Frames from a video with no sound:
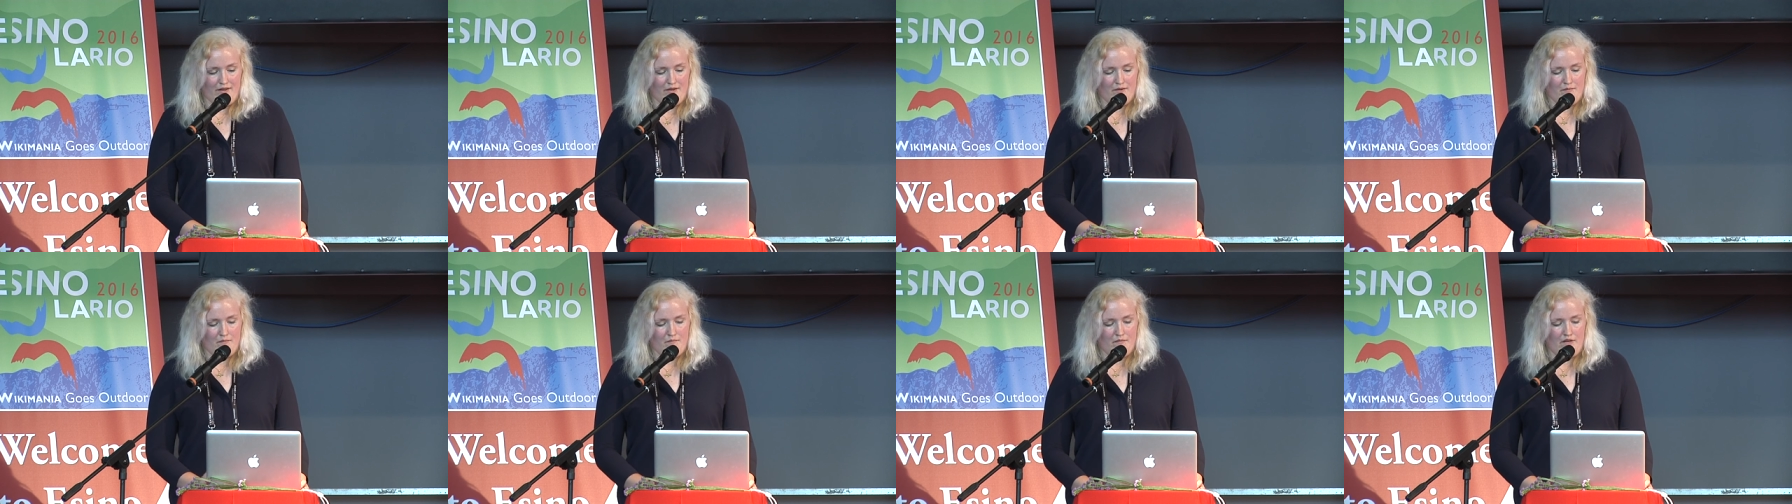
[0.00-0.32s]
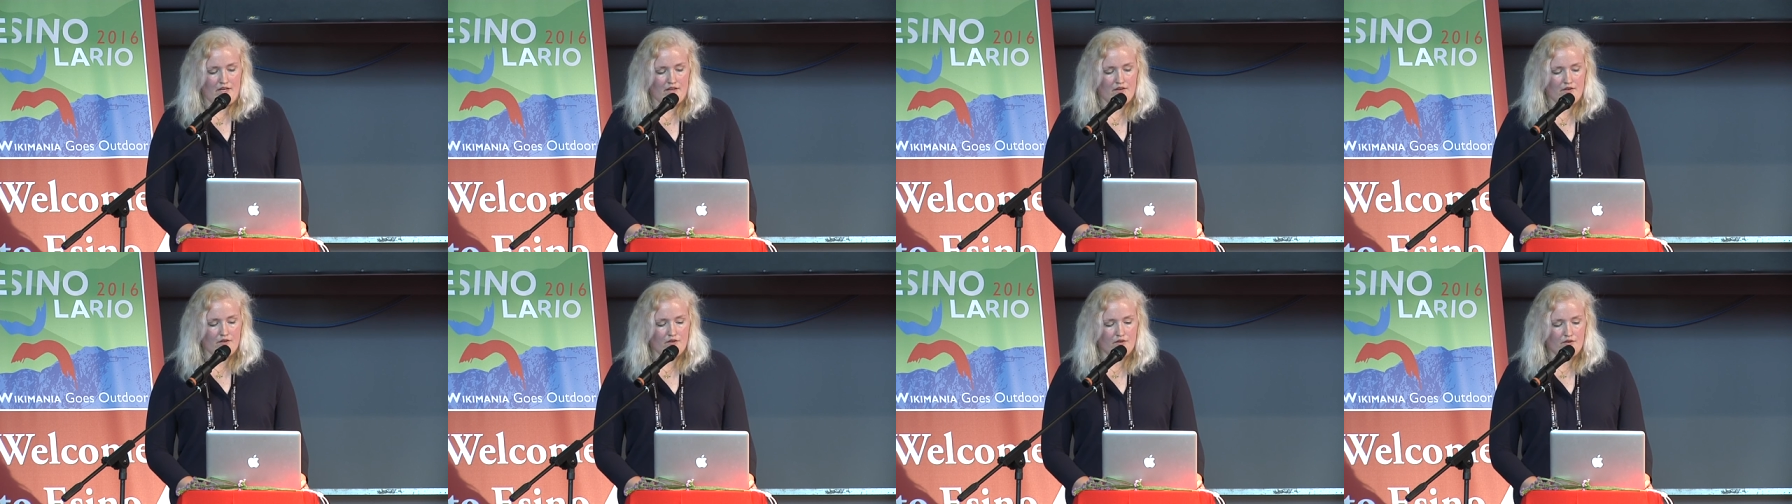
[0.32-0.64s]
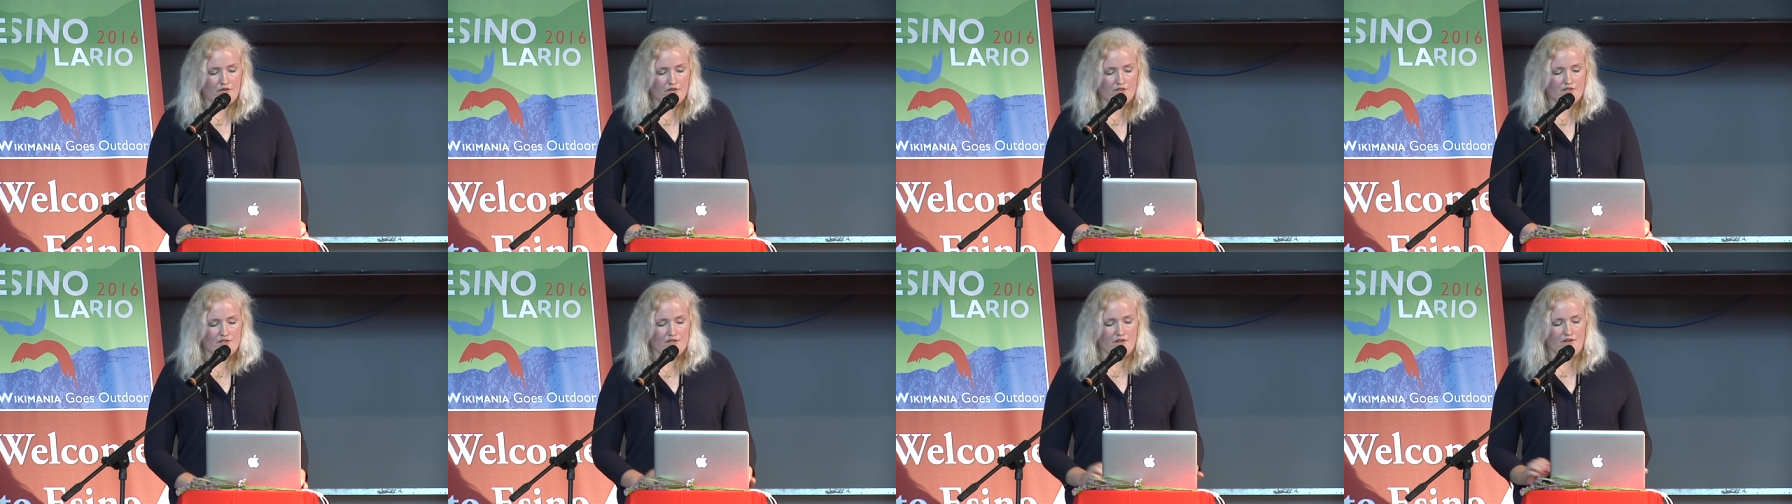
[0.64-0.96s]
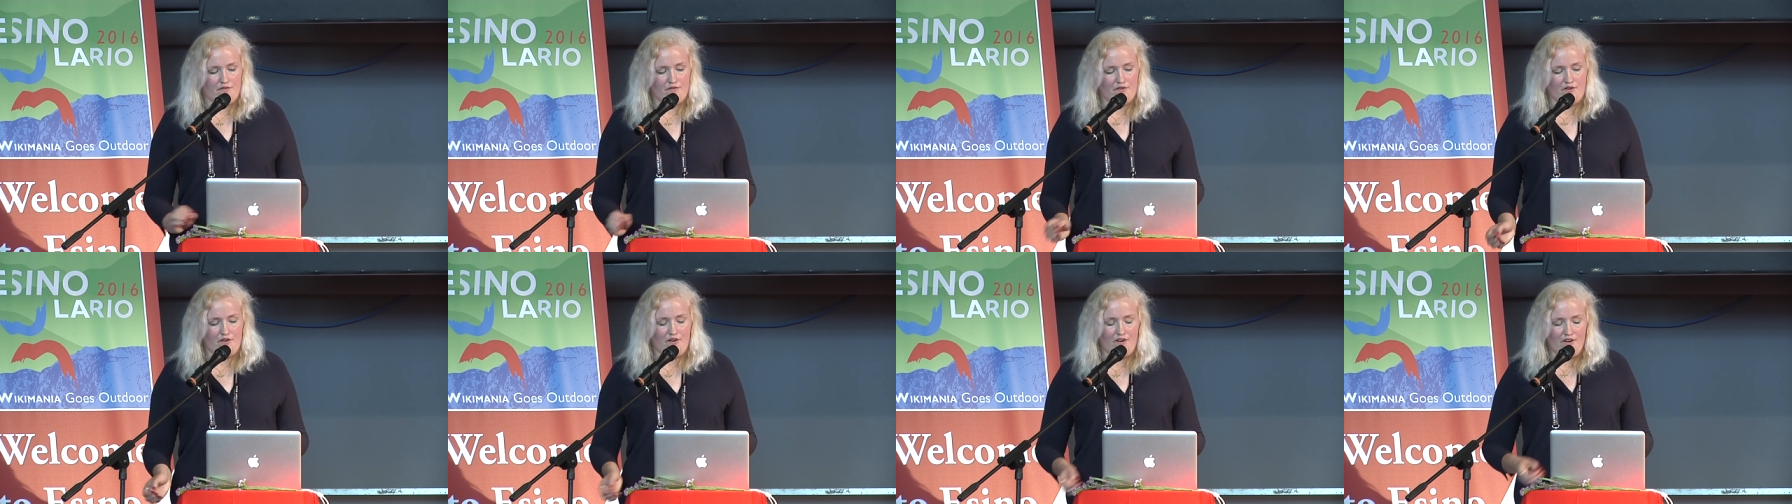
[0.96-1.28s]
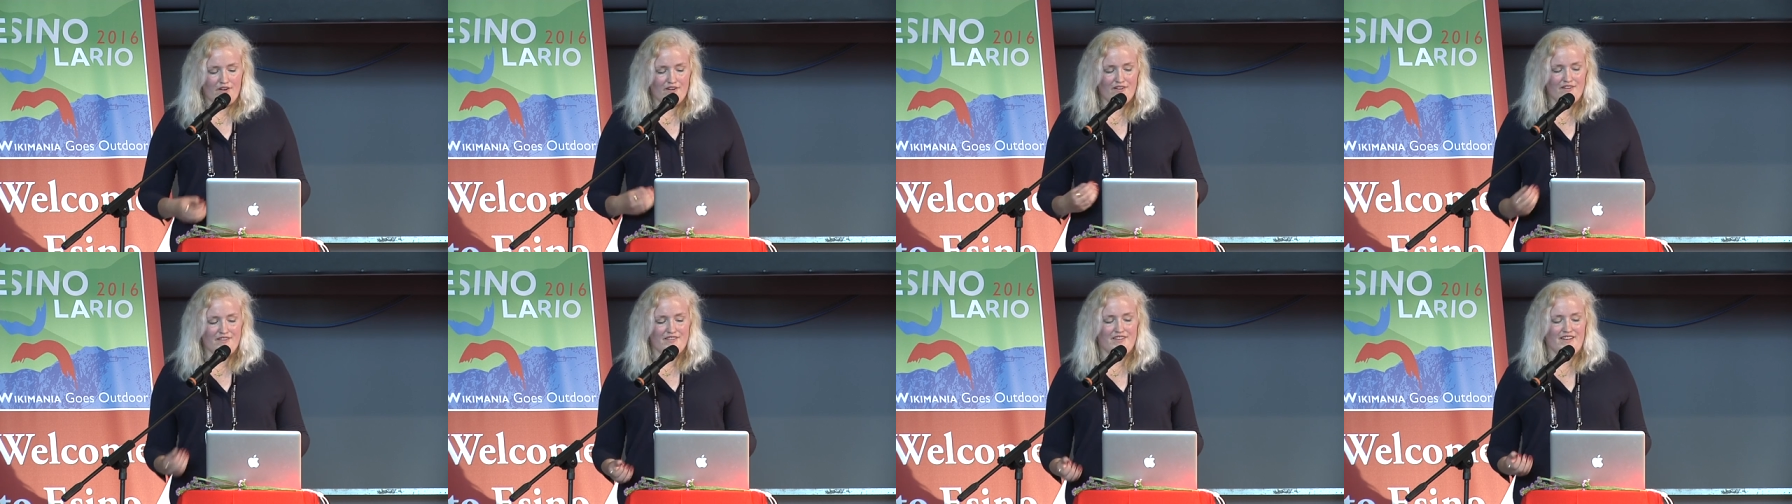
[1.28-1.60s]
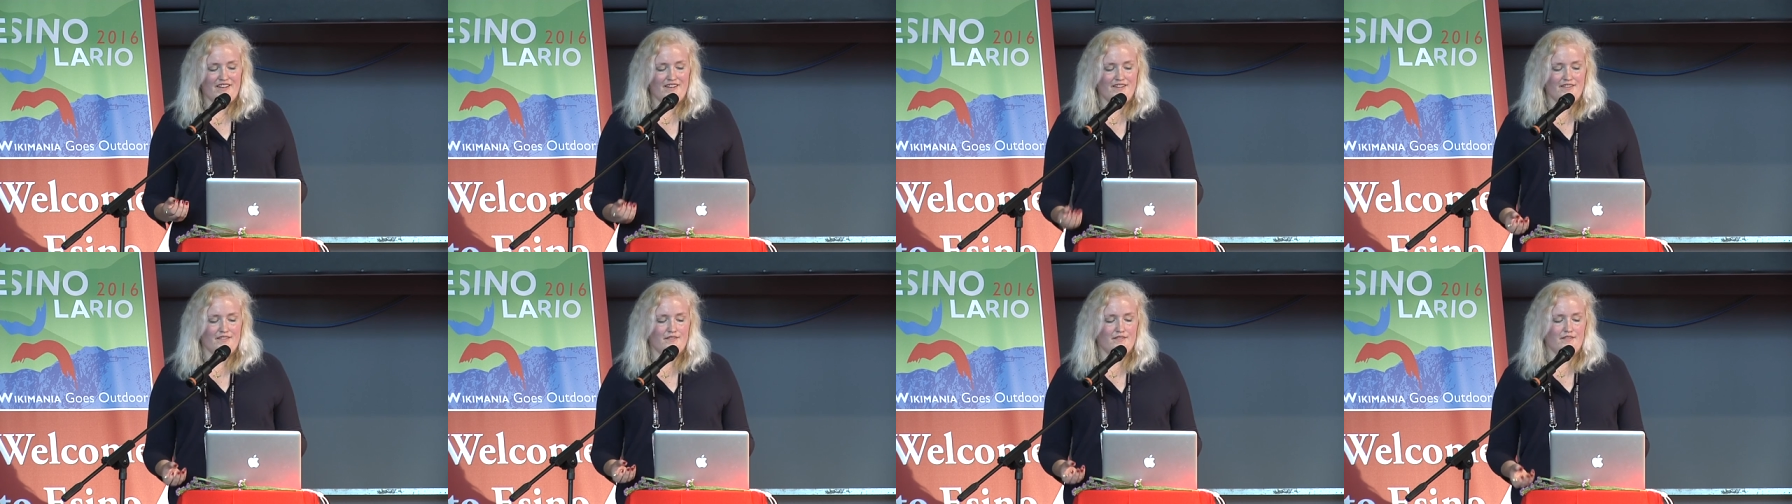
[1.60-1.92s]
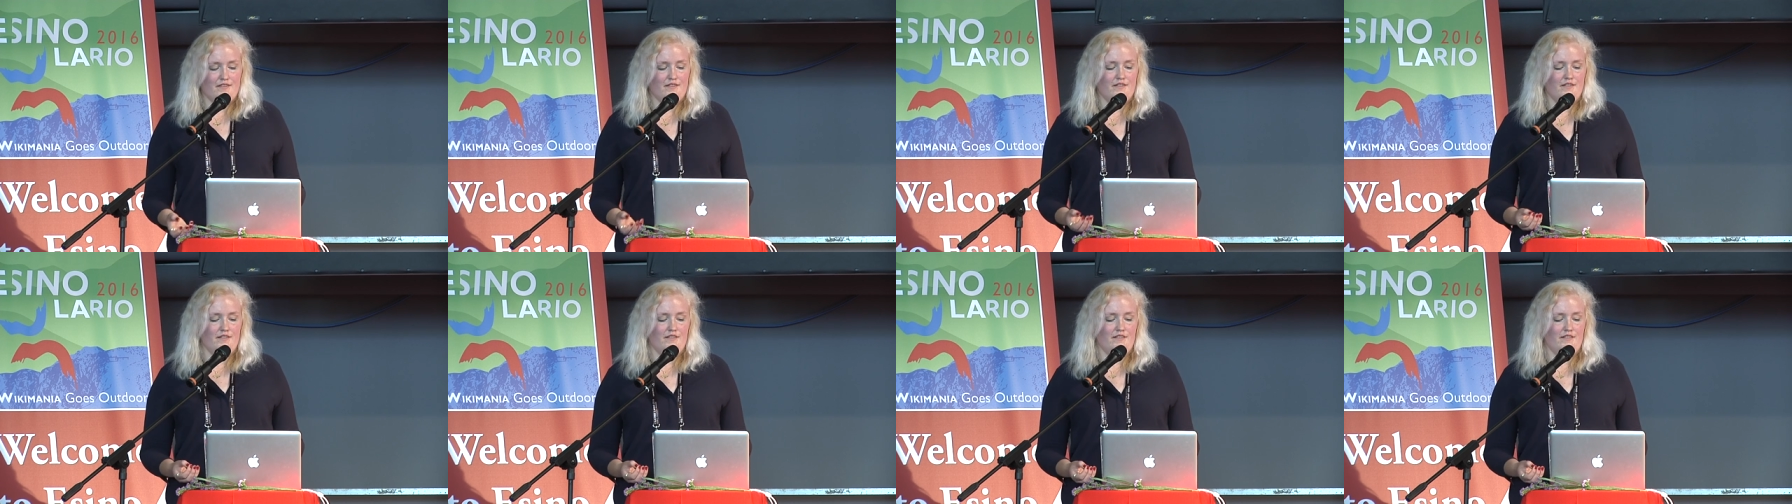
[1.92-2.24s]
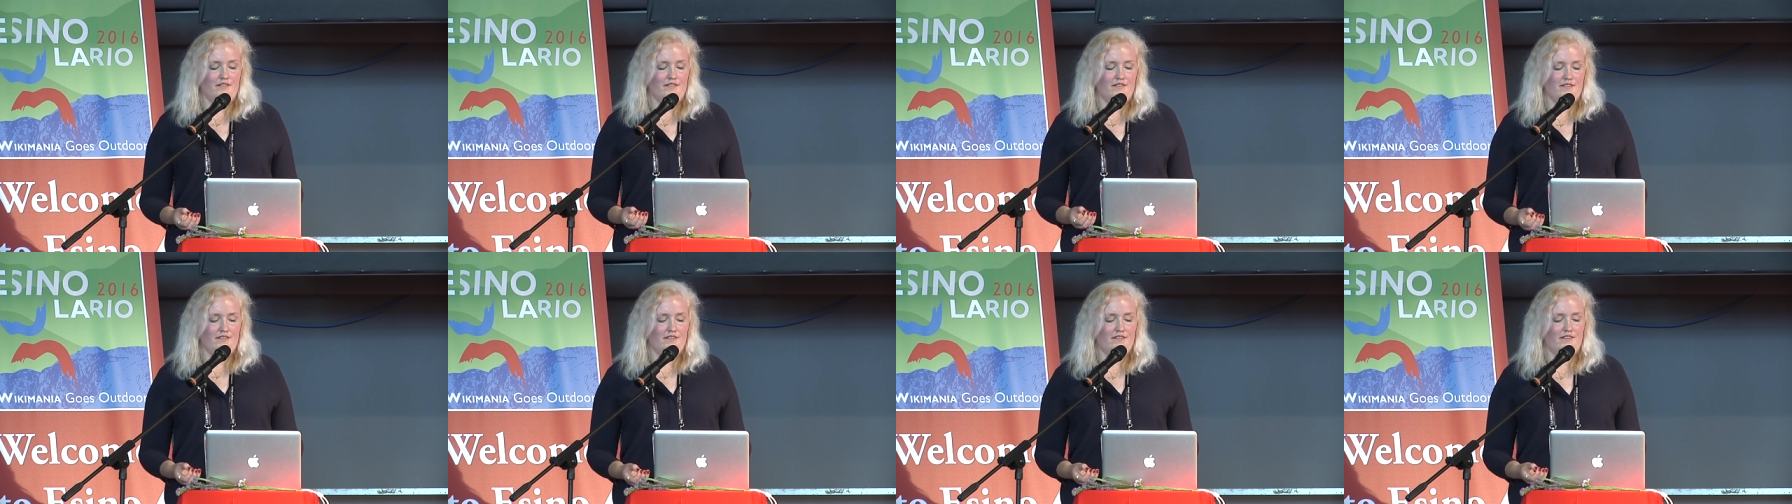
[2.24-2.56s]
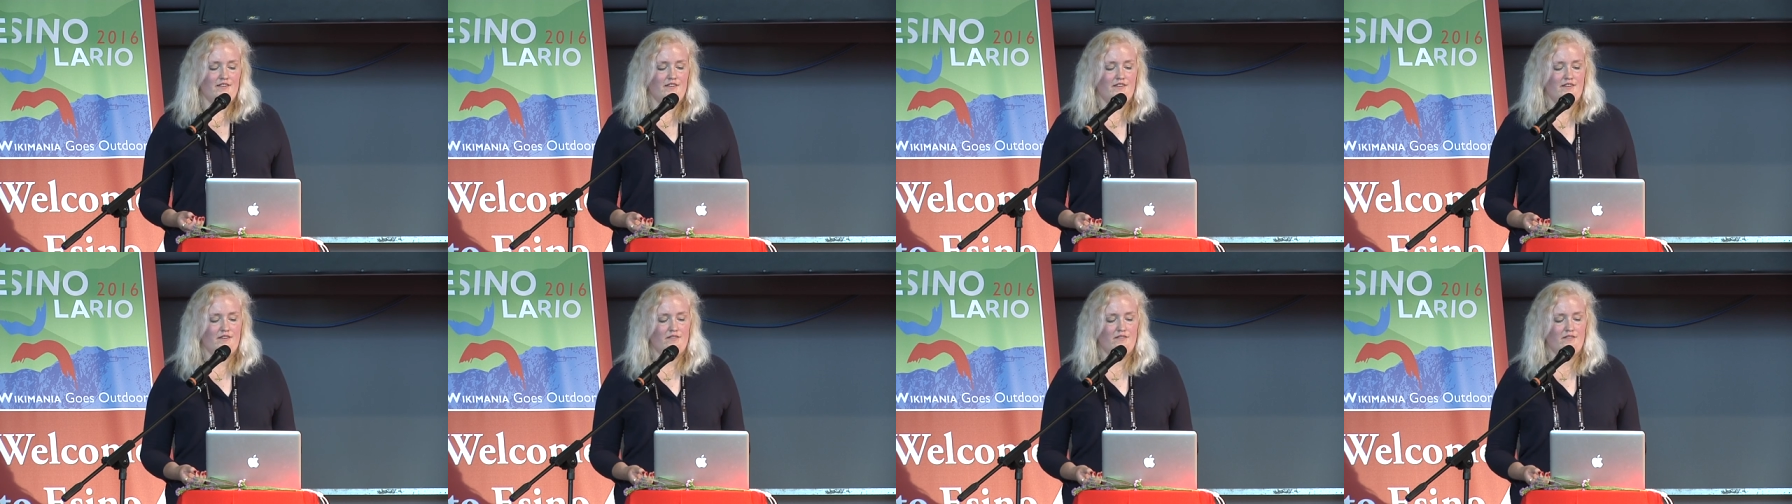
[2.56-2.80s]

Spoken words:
My conclusion overall, that is still